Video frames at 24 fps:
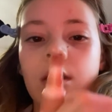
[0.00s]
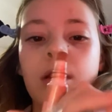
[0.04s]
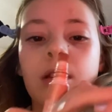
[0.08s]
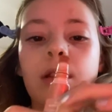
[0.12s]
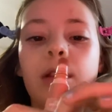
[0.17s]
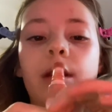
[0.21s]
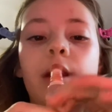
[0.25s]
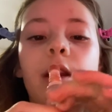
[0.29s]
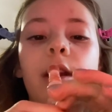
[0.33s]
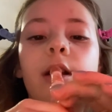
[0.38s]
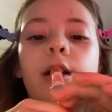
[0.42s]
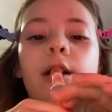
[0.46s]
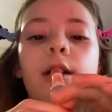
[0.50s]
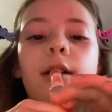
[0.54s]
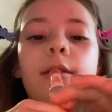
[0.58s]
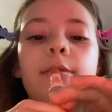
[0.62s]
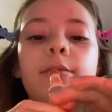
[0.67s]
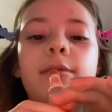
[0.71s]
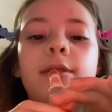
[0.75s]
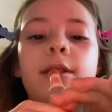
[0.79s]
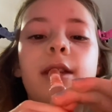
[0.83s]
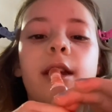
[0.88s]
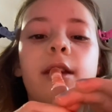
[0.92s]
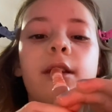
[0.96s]
Then it
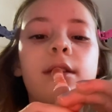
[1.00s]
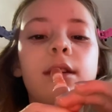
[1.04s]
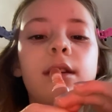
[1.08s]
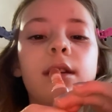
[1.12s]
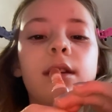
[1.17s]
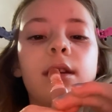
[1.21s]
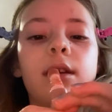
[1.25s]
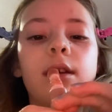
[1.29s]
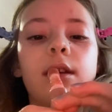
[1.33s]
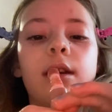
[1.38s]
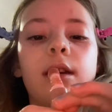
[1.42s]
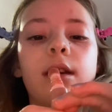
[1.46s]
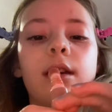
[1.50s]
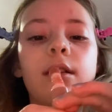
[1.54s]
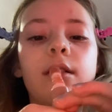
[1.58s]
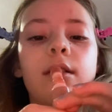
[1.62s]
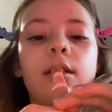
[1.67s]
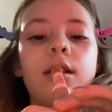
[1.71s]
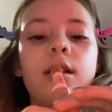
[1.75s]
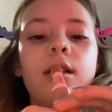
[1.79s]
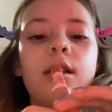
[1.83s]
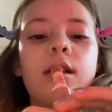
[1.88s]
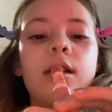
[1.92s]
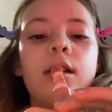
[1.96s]
comes out. Hang on.
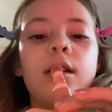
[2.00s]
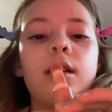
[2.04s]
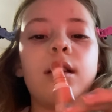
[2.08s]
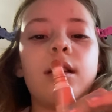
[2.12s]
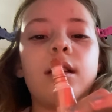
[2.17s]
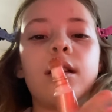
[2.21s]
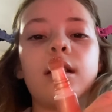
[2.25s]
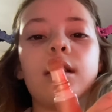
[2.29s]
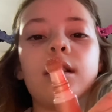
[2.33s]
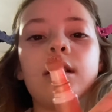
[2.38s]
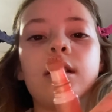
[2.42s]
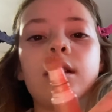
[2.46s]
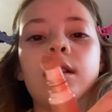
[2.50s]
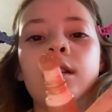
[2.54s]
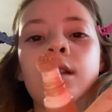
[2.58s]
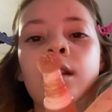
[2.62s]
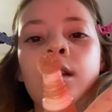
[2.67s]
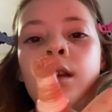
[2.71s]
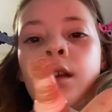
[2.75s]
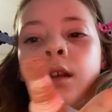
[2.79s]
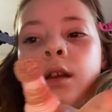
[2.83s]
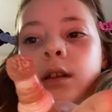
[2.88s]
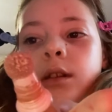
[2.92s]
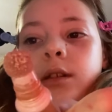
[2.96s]

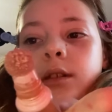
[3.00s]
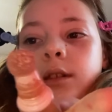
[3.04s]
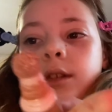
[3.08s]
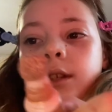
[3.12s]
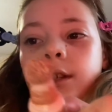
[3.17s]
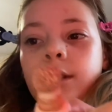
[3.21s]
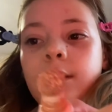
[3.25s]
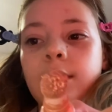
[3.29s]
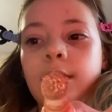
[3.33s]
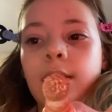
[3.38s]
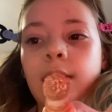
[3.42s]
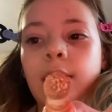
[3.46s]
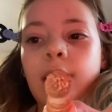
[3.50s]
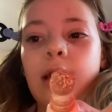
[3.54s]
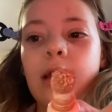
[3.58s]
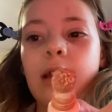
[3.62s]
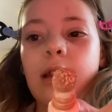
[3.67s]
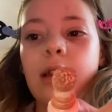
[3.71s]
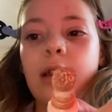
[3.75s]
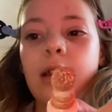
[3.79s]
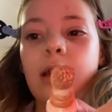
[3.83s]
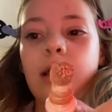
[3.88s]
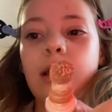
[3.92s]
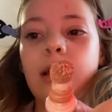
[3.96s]
Do you see it?
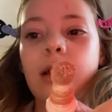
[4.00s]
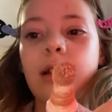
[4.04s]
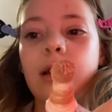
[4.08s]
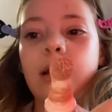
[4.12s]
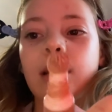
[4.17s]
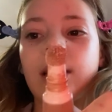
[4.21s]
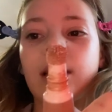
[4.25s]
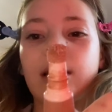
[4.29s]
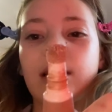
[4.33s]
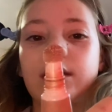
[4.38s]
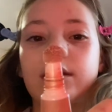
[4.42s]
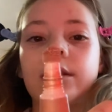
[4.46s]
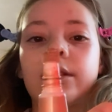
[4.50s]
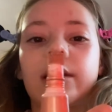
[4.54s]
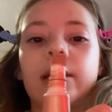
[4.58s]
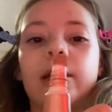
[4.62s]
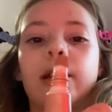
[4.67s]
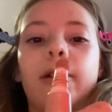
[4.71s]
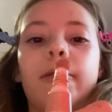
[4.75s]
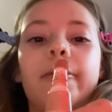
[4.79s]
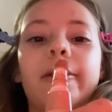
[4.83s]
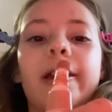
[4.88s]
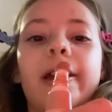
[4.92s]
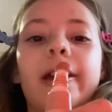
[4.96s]
Yeah, it's like
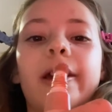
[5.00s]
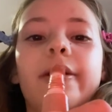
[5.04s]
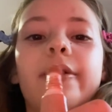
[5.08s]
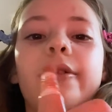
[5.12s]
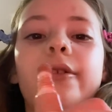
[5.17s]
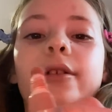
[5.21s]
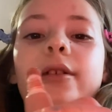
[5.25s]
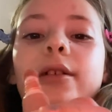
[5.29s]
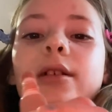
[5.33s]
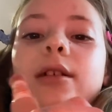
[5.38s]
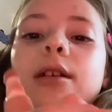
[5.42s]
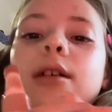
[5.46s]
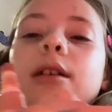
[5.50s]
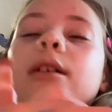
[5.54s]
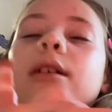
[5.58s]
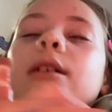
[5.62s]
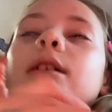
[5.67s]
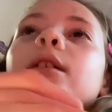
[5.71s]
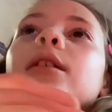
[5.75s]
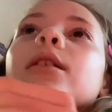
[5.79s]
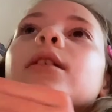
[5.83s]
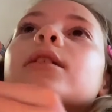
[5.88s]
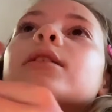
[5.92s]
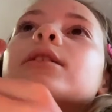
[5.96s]
coming out.
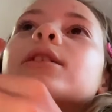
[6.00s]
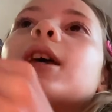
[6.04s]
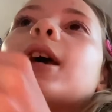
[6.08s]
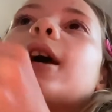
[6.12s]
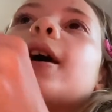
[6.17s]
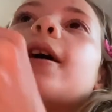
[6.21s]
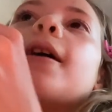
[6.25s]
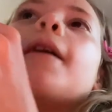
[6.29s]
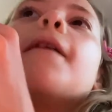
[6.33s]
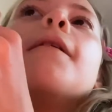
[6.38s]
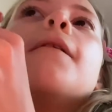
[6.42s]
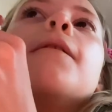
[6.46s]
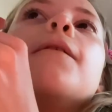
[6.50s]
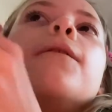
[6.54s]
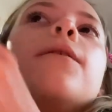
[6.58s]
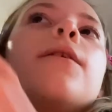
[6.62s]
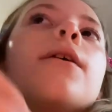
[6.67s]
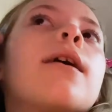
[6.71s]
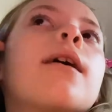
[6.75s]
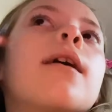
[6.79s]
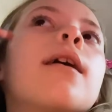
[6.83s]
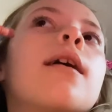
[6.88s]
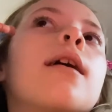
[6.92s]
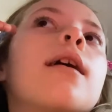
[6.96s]
It's the e.l.f.
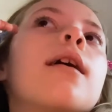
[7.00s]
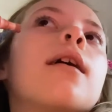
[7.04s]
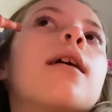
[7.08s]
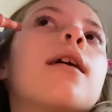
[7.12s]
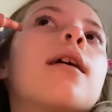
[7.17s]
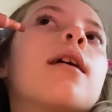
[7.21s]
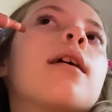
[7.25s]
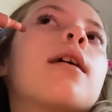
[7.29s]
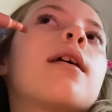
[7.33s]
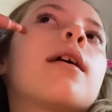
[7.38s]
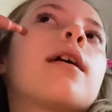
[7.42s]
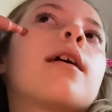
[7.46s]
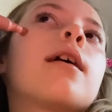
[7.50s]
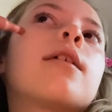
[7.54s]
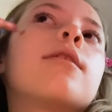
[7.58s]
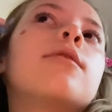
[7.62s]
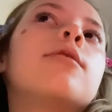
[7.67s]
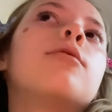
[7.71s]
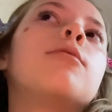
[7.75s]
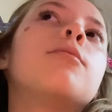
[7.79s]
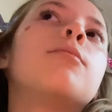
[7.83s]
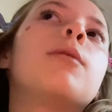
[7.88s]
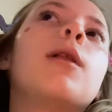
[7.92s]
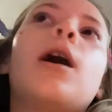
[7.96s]

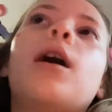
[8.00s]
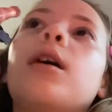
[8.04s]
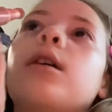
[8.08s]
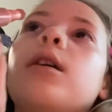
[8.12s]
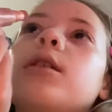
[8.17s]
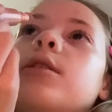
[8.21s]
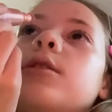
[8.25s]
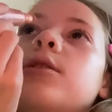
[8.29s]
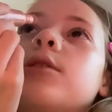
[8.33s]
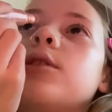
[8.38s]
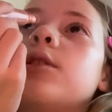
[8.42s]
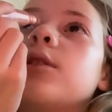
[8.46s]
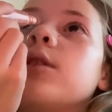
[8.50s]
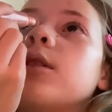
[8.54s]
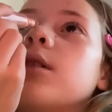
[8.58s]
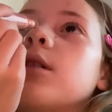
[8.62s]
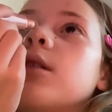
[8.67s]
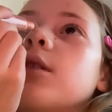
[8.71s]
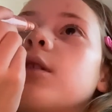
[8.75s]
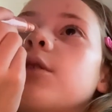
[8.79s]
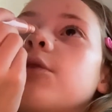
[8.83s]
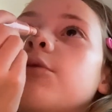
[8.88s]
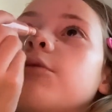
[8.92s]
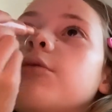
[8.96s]
Halo Blush.
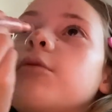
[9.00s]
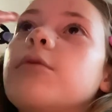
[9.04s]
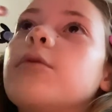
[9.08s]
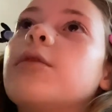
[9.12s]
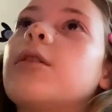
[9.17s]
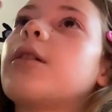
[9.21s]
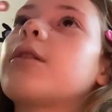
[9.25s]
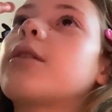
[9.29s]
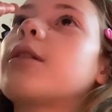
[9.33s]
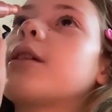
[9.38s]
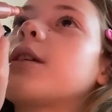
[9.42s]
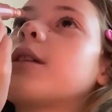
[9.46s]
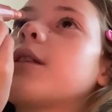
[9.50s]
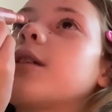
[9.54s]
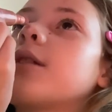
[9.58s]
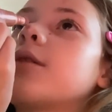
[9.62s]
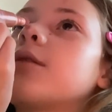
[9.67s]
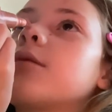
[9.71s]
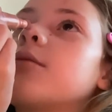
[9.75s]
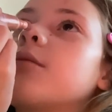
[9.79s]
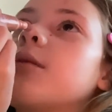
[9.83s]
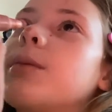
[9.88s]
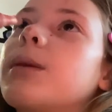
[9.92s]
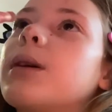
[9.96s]
Oh, I think
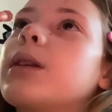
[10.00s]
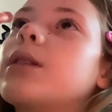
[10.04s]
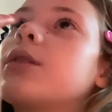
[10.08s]
that's a wee bit